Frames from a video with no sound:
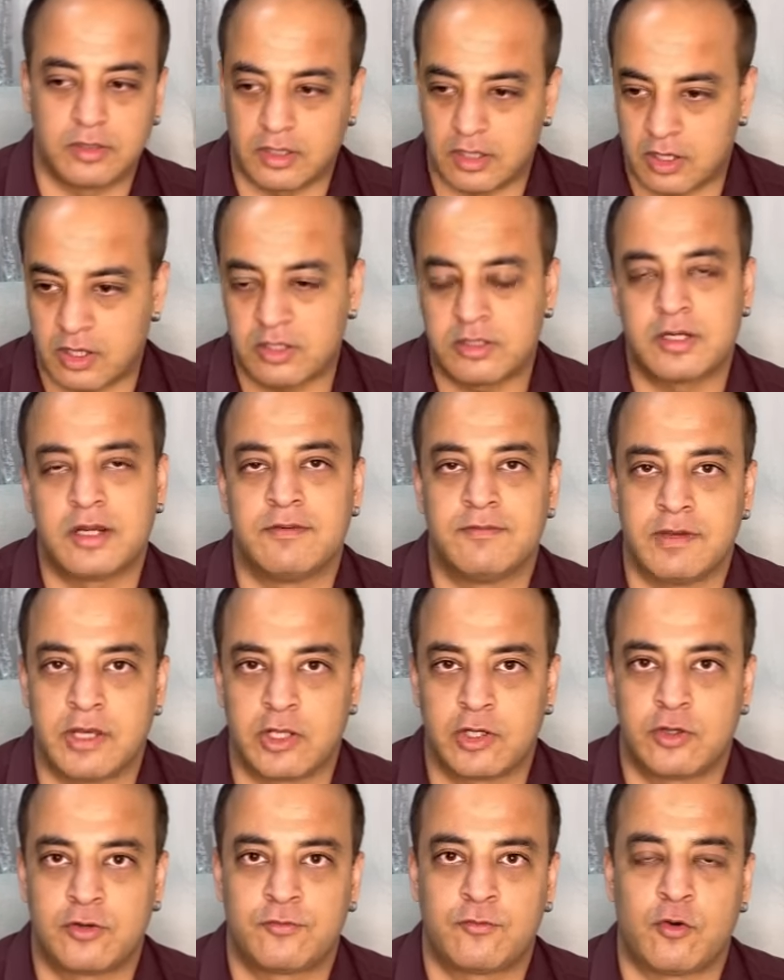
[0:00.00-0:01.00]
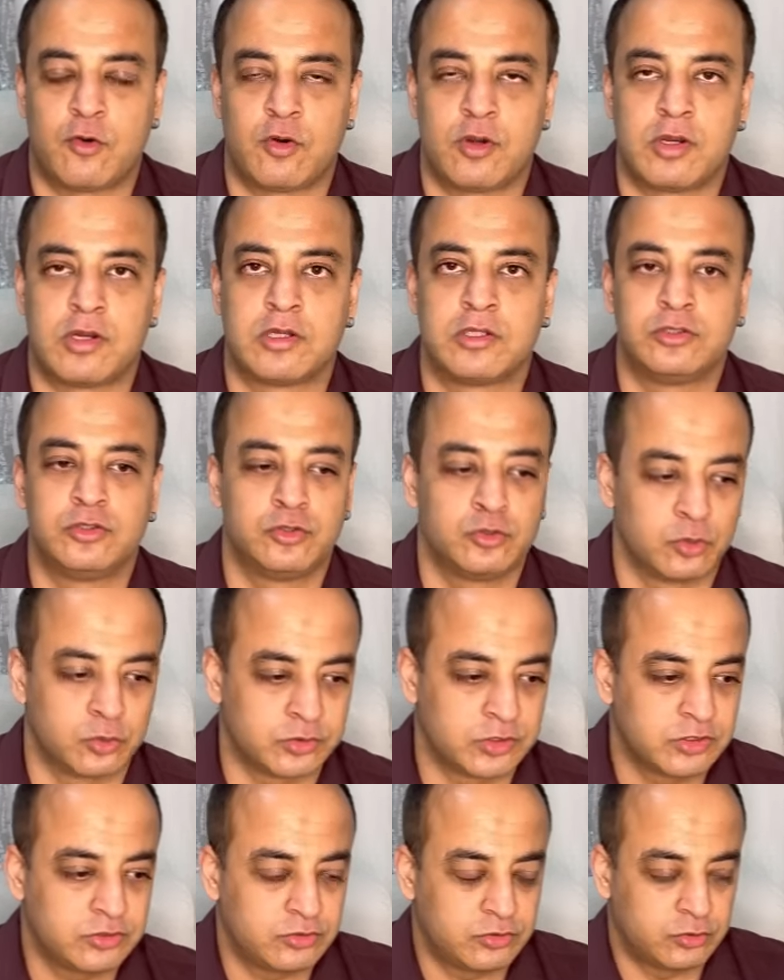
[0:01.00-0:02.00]
are aware of or learn
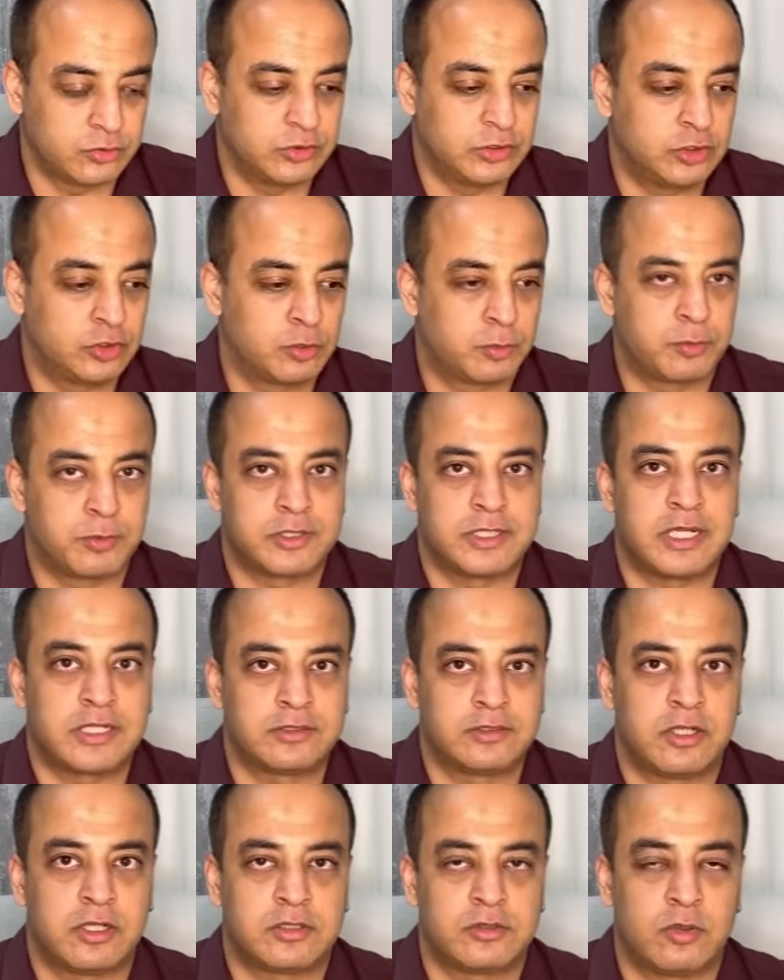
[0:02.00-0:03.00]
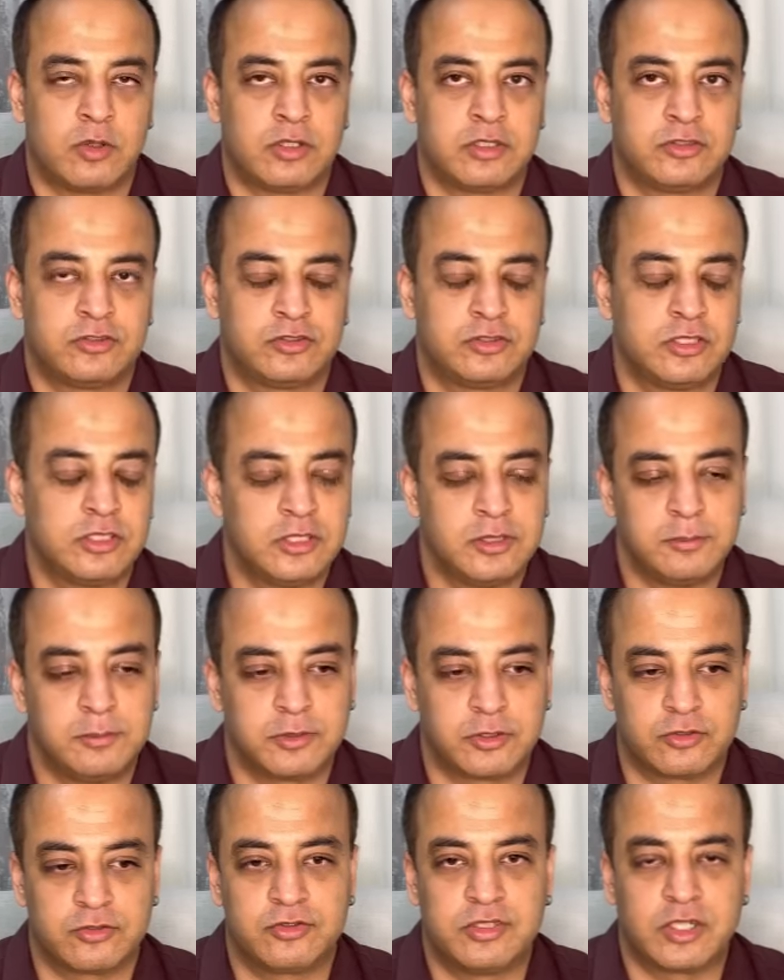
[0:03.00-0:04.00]
Jyotish, you need to protect that knowledge
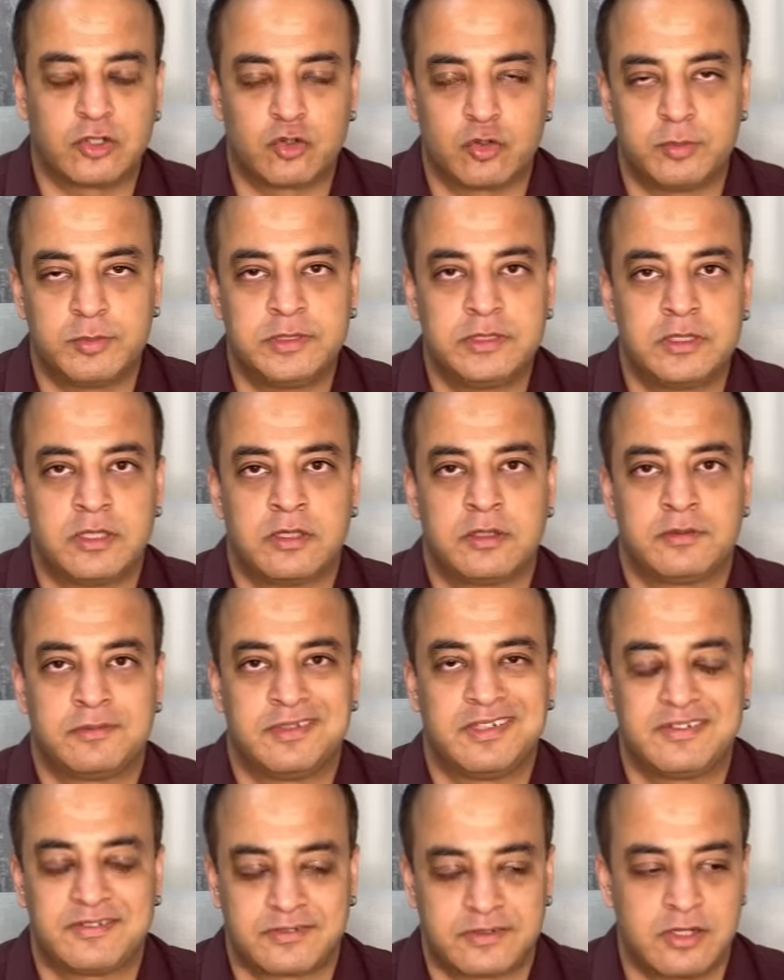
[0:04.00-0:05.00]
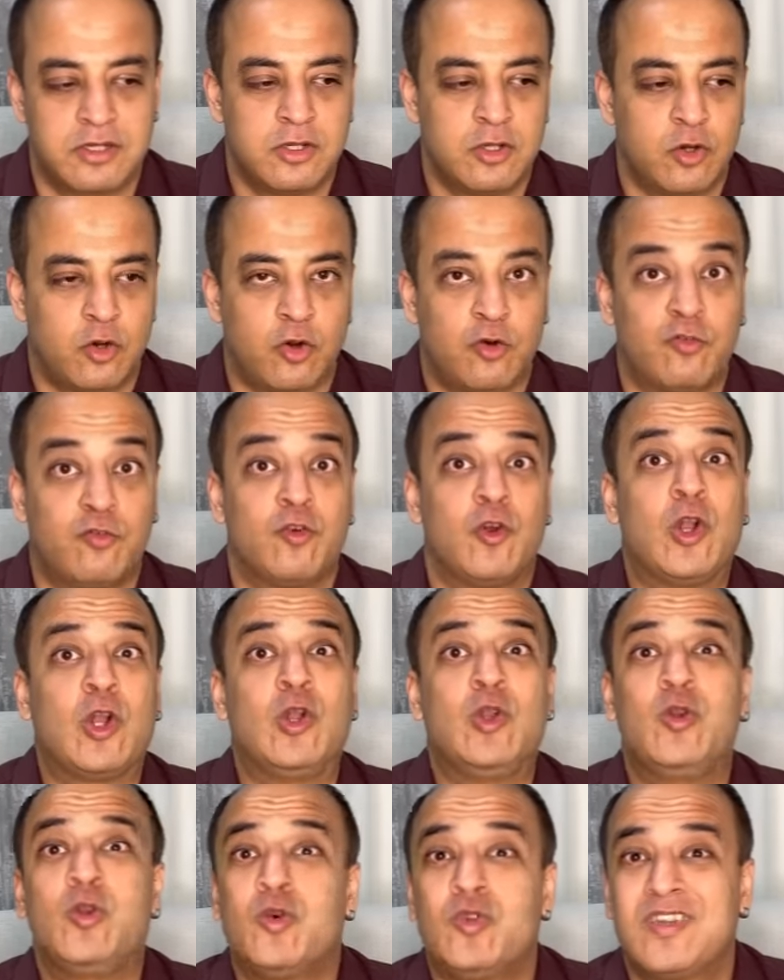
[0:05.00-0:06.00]
because there could be a risk of
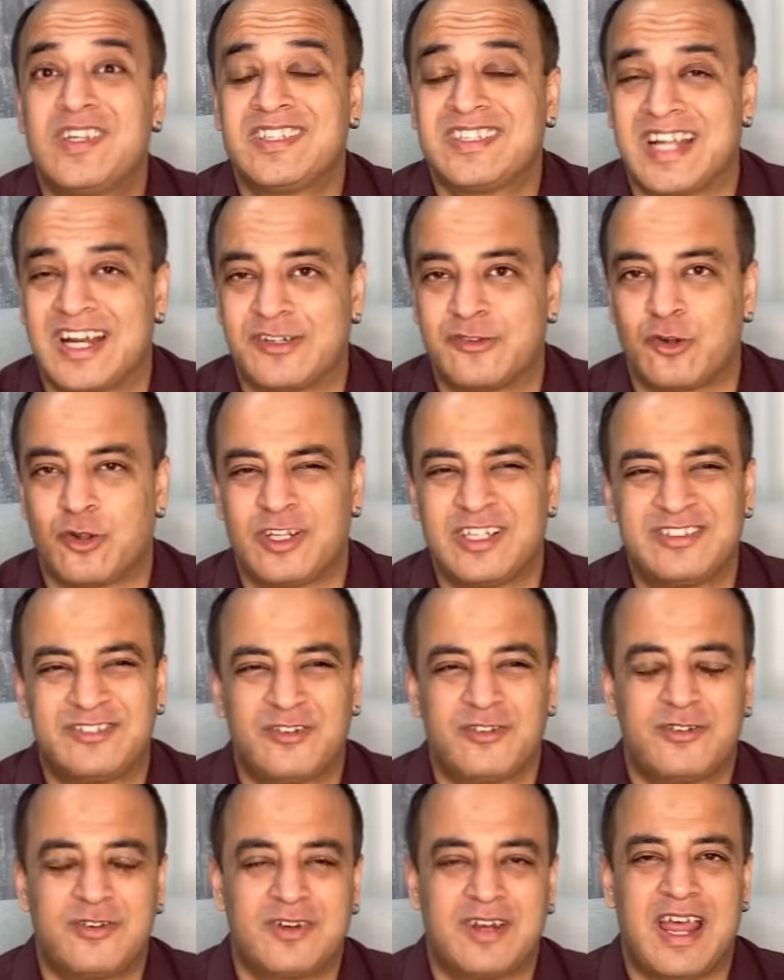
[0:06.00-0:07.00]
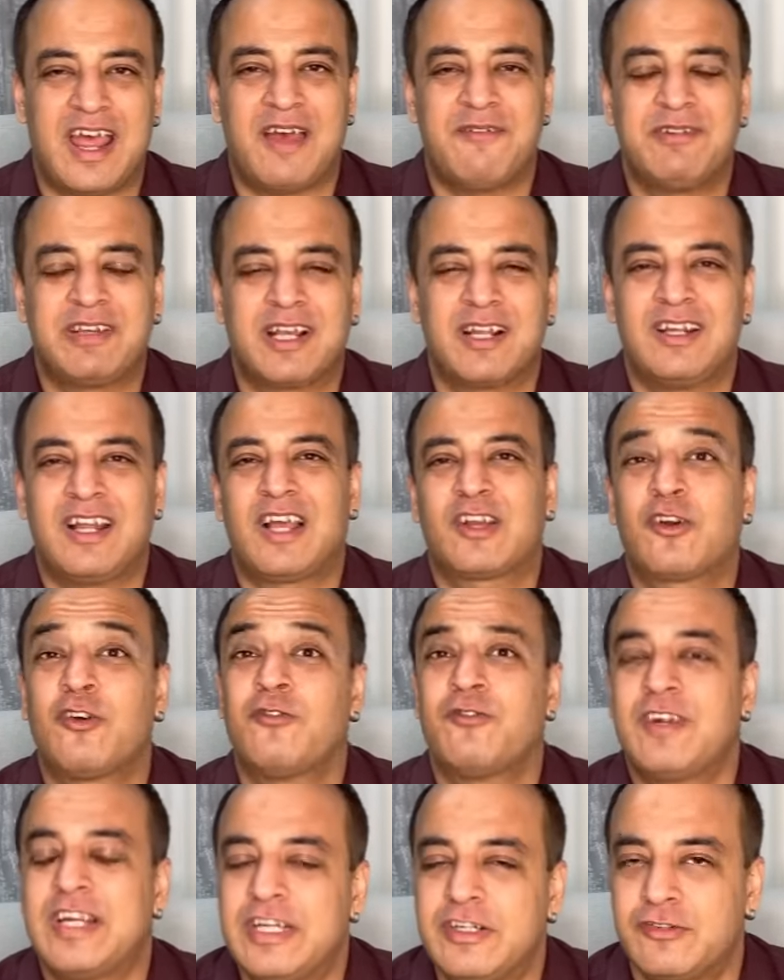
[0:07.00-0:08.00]
losing that knowledge or having a lack
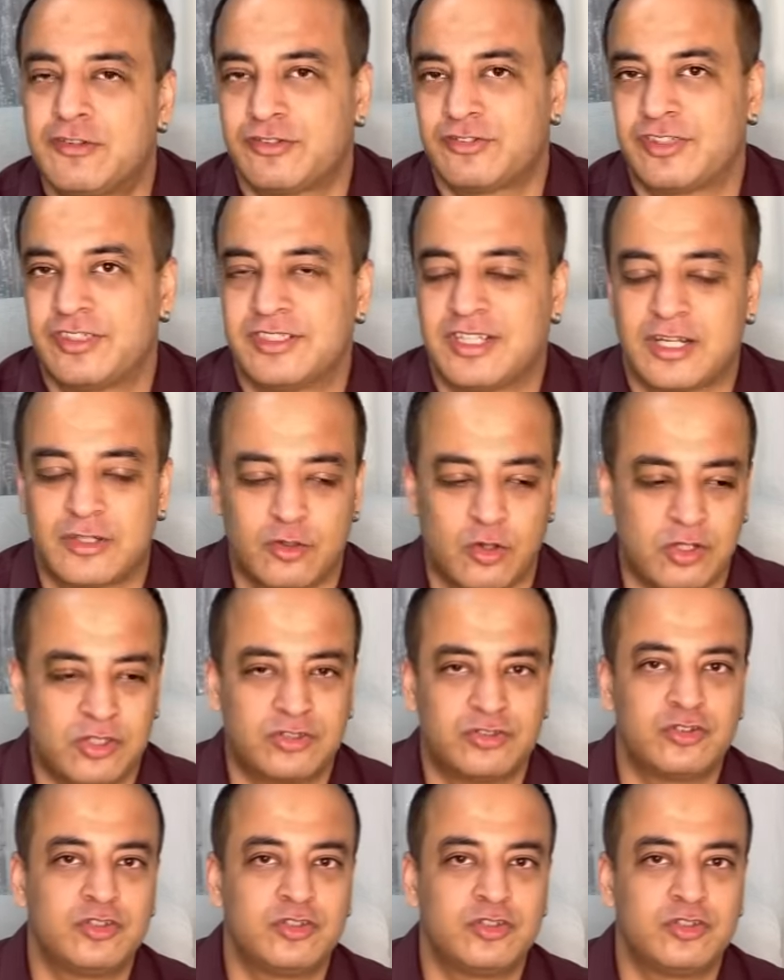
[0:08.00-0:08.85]
of interest in that knowledge.